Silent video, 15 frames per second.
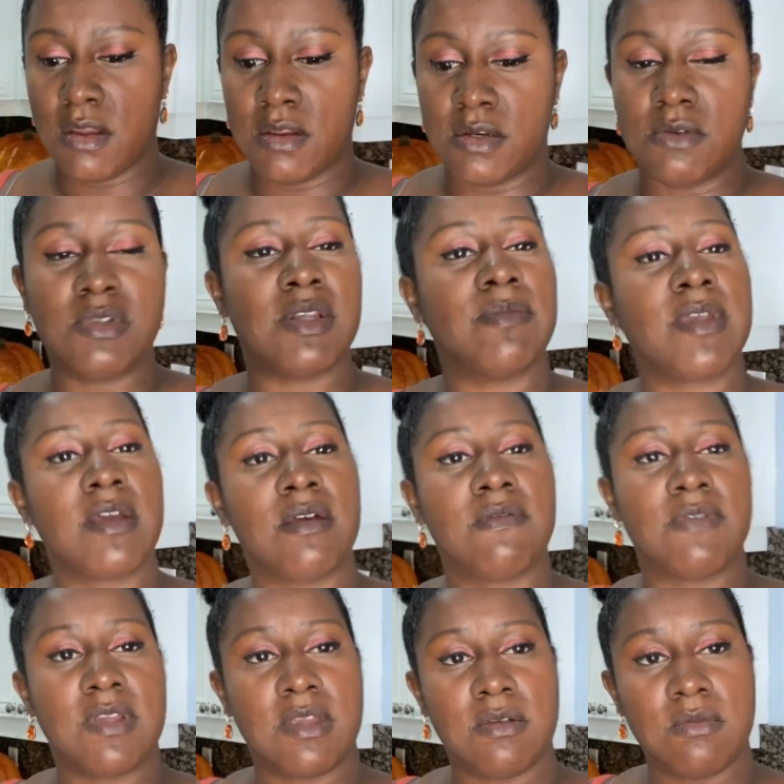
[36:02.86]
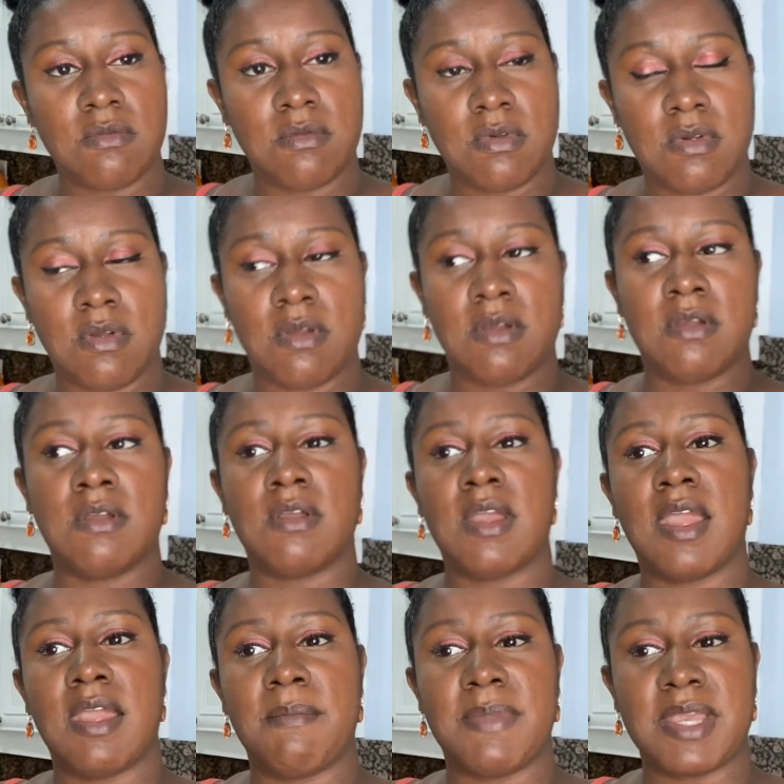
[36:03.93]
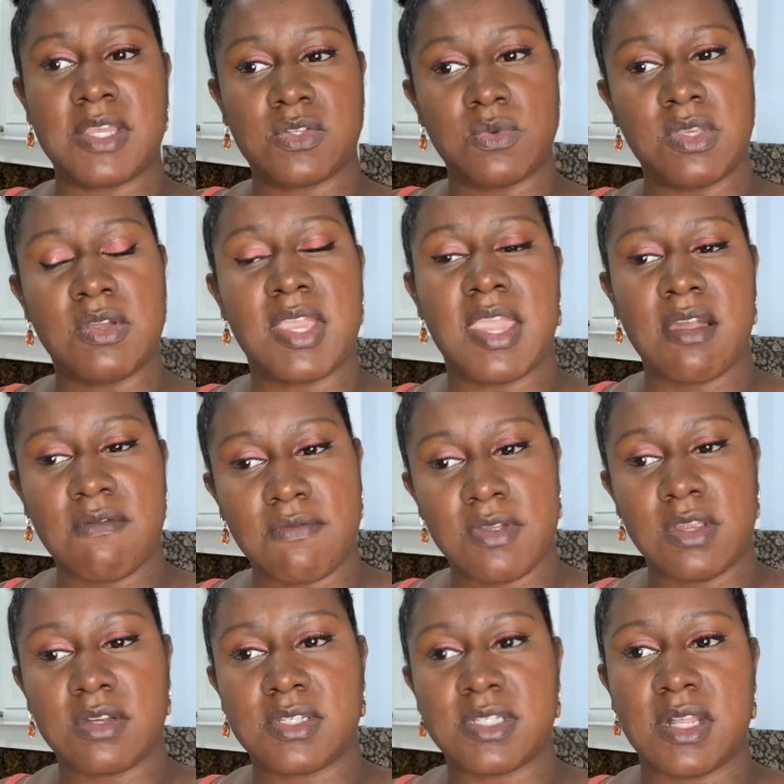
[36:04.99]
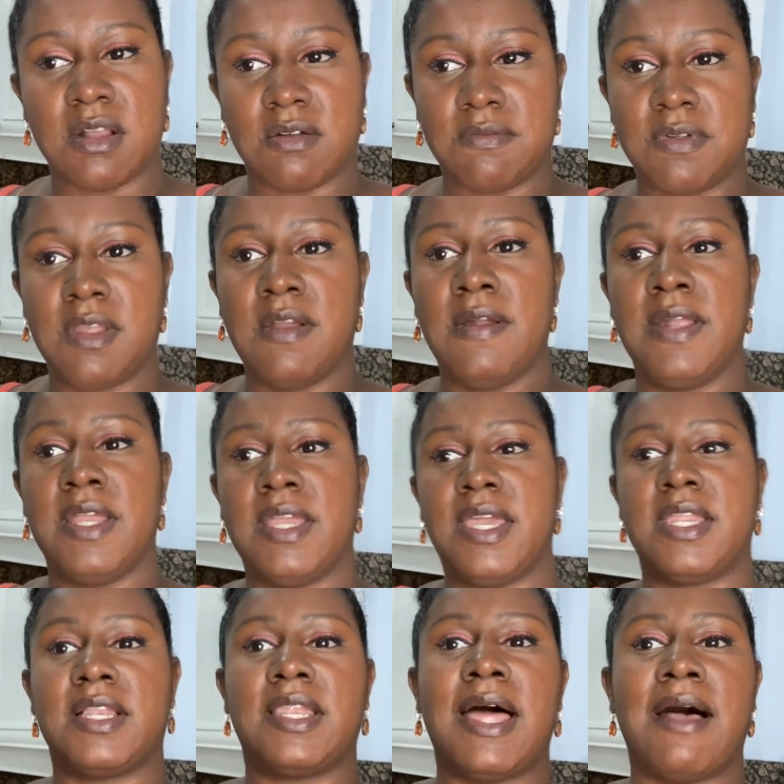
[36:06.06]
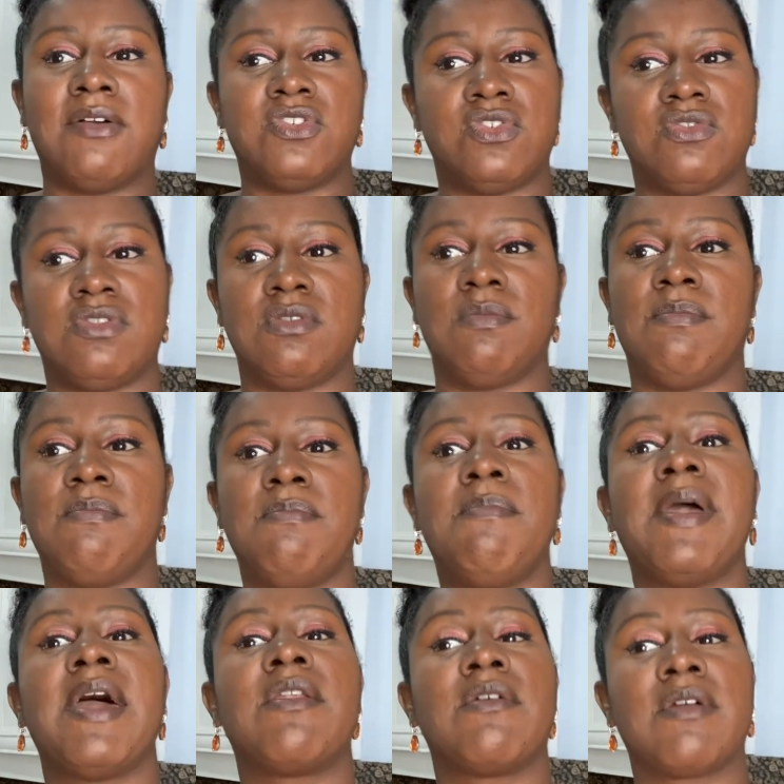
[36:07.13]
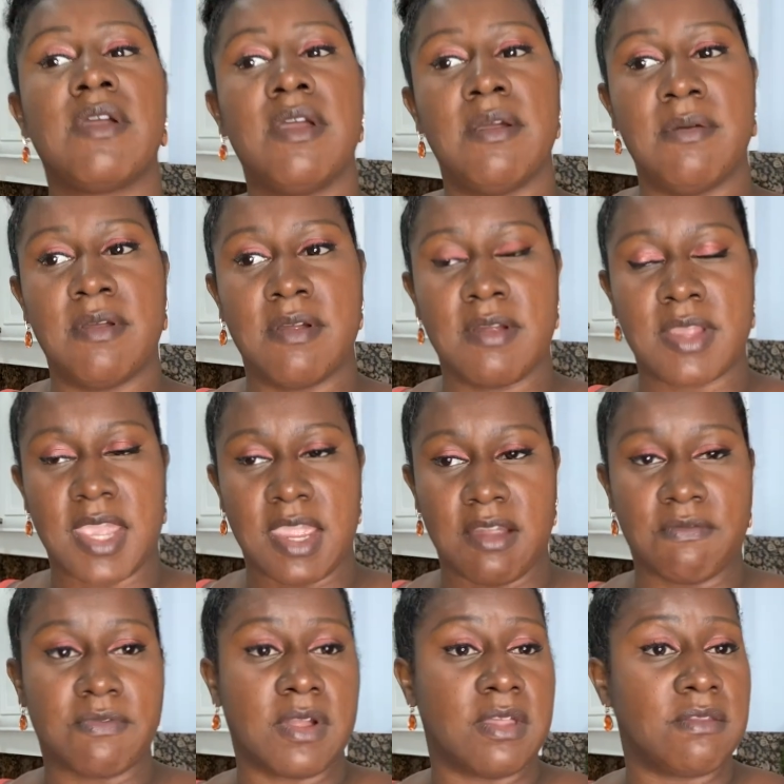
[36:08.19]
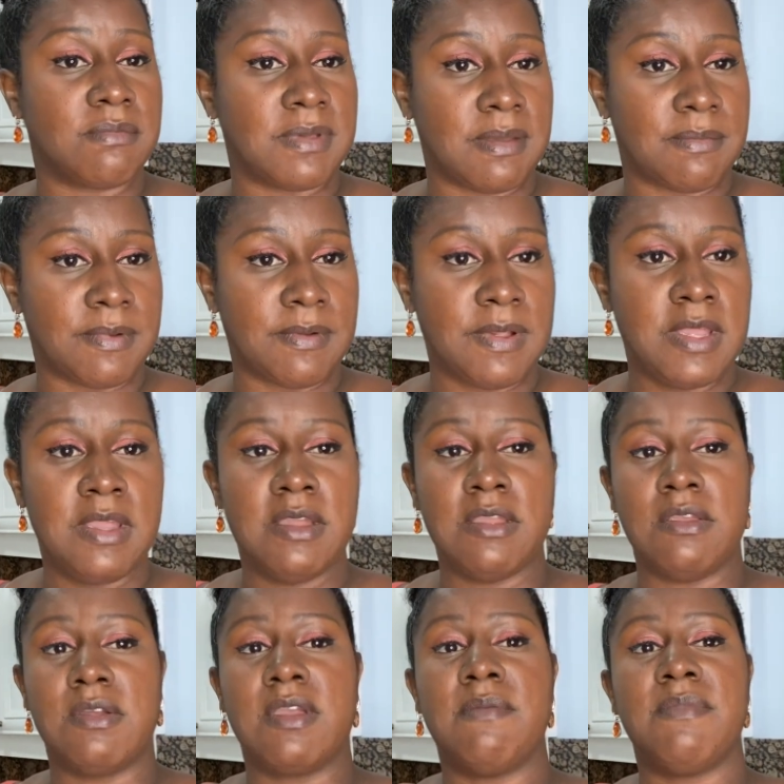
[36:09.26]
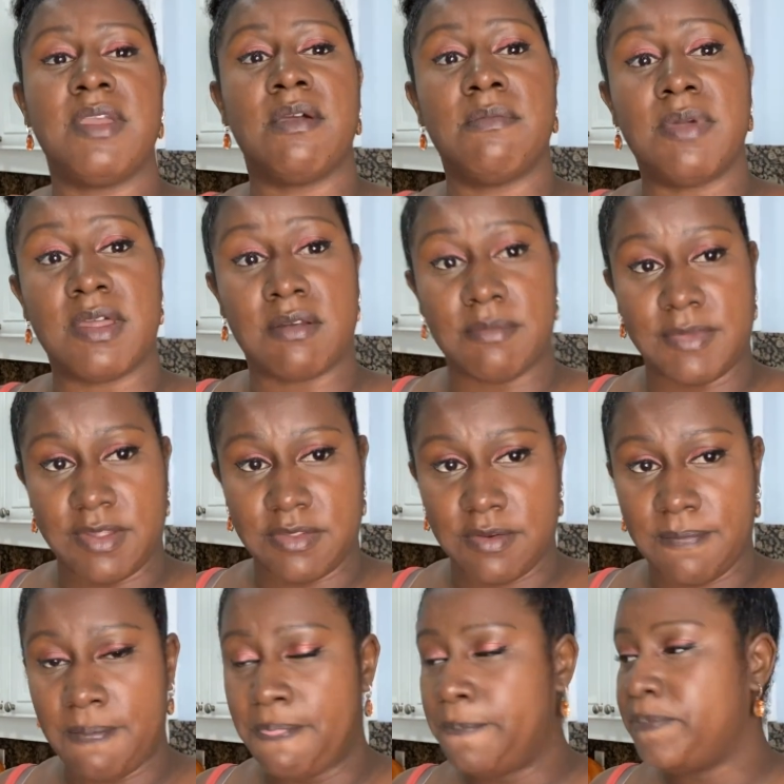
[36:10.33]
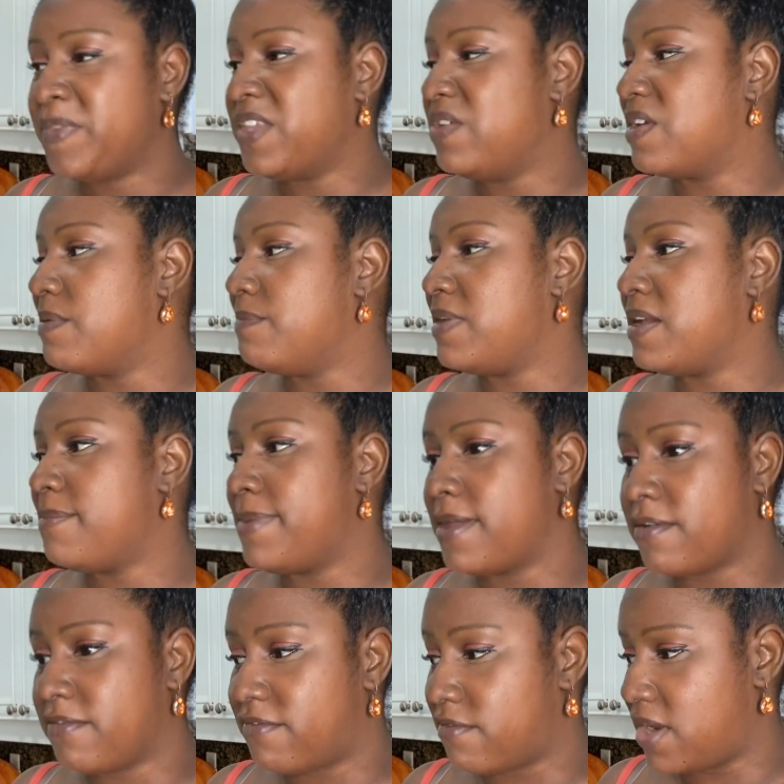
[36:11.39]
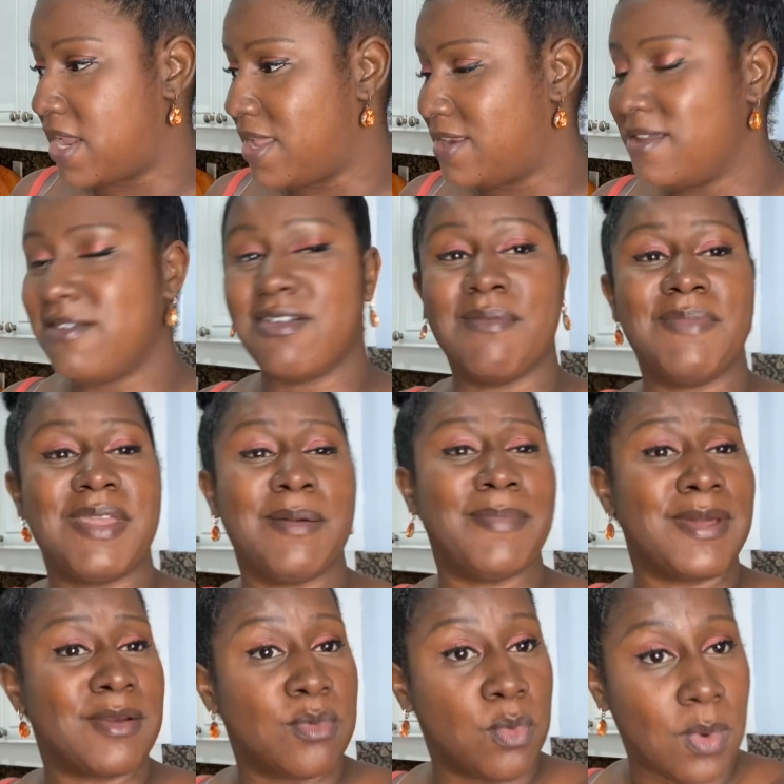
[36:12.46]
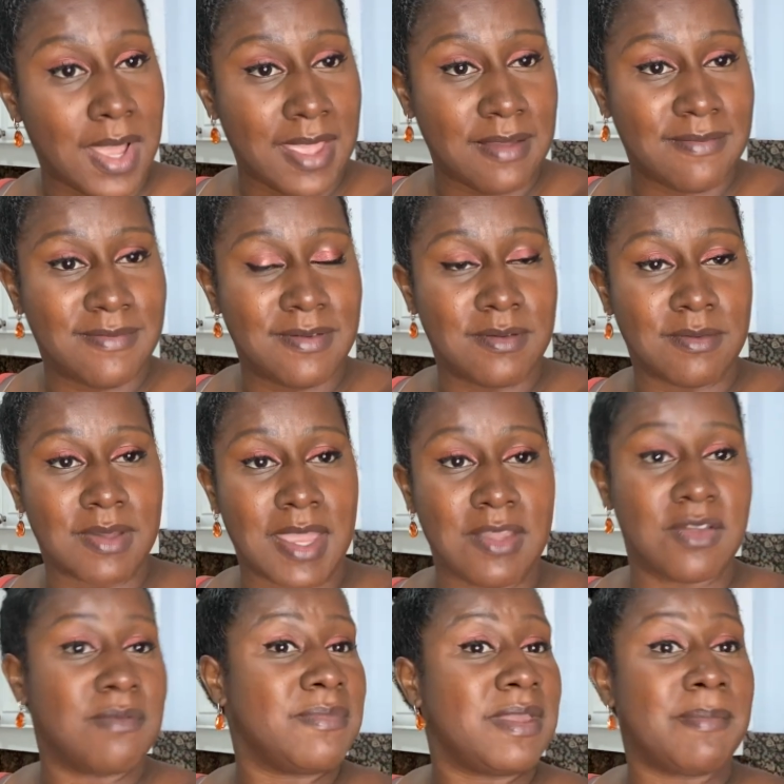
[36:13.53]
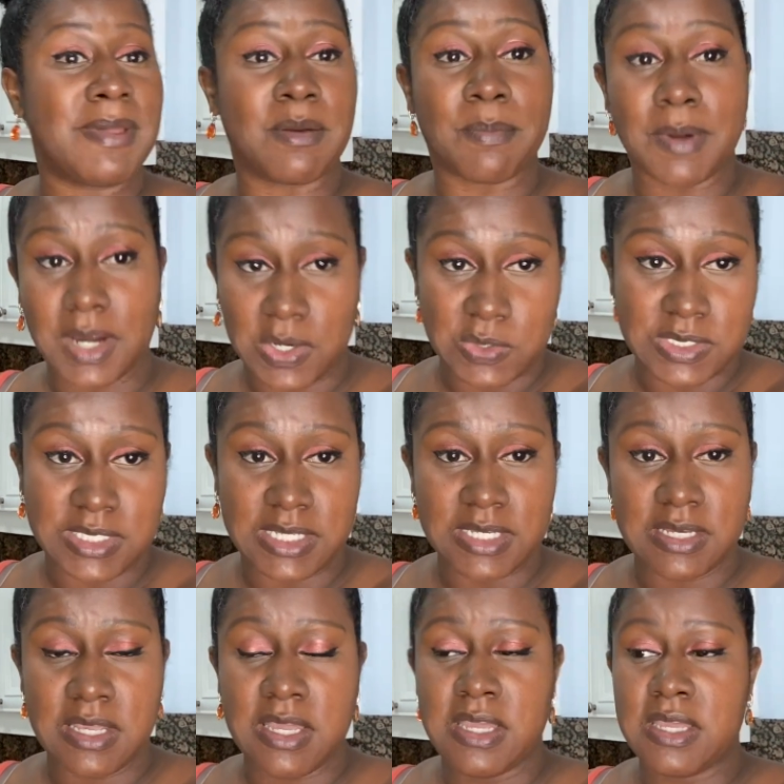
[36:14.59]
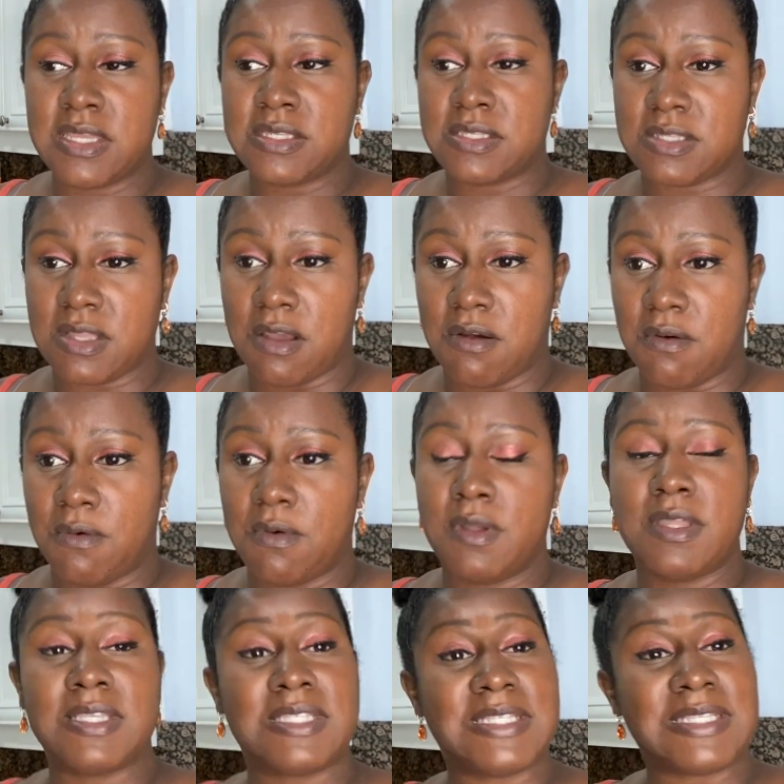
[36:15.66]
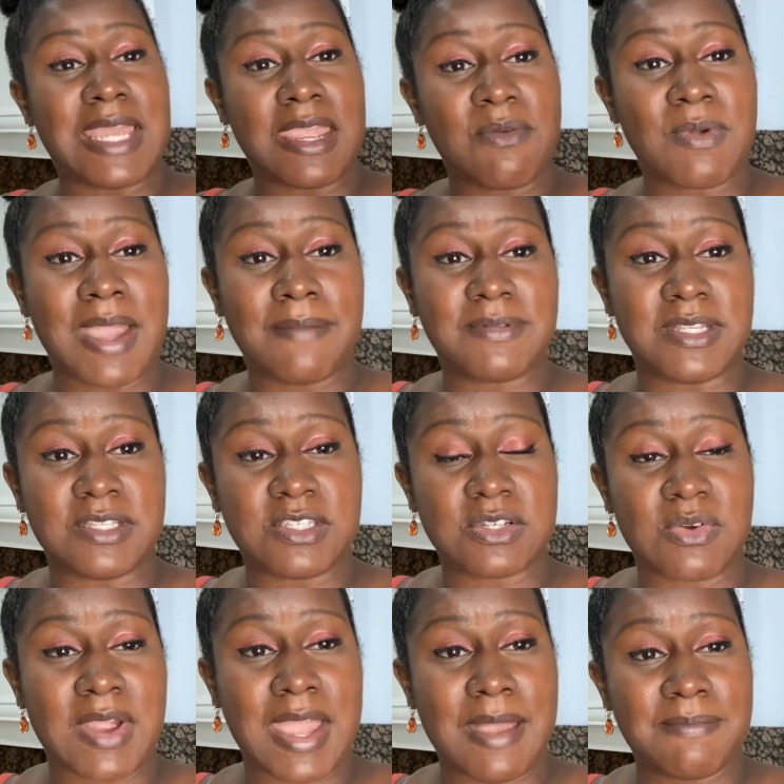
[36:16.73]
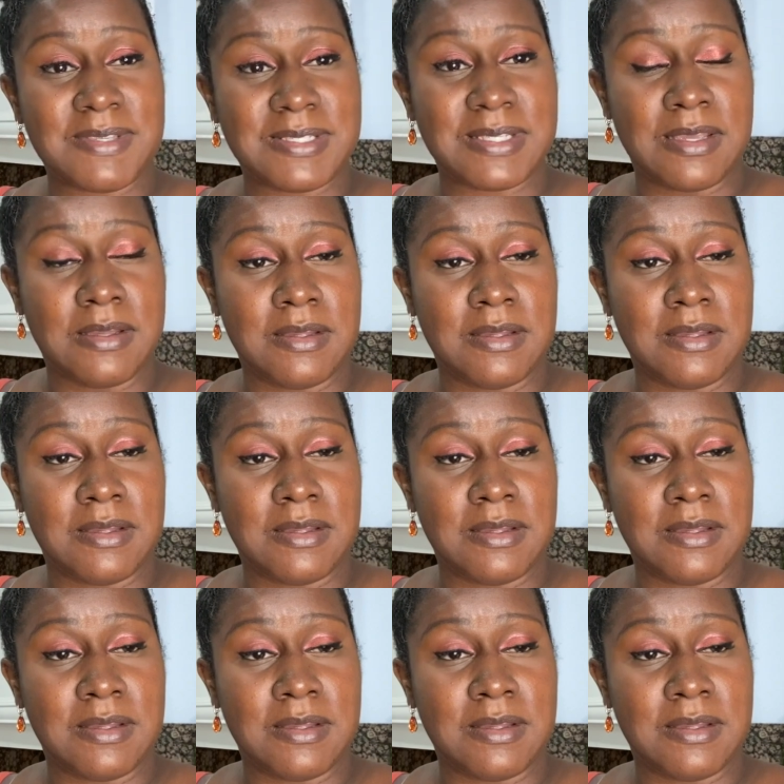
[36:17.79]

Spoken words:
Do something good for you. And because when you care for yourself, it allows you to better care for other people. You can be a better mother. You can be a better friend. You can be a better wife. Okay? You can be a better person. So stay wrapped in scraps.